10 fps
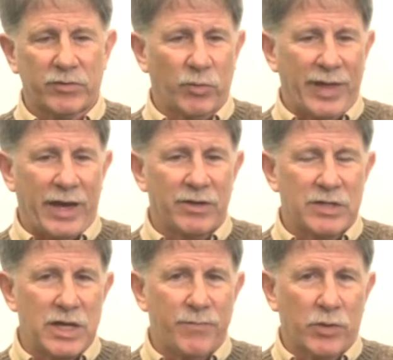without a
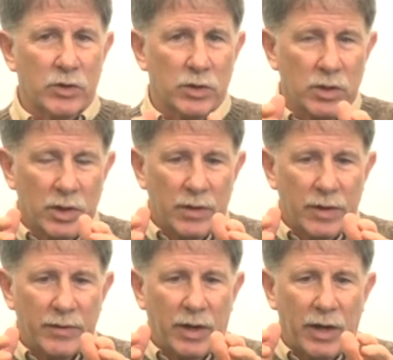deeper
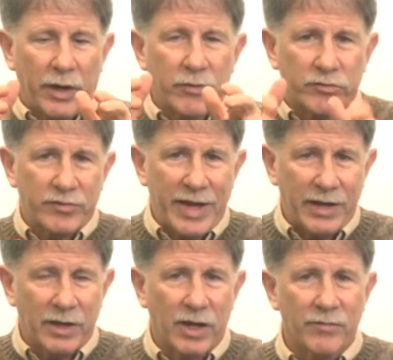
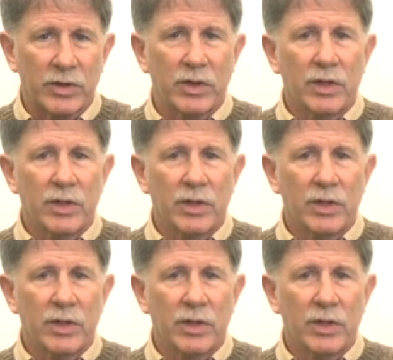understanding of it,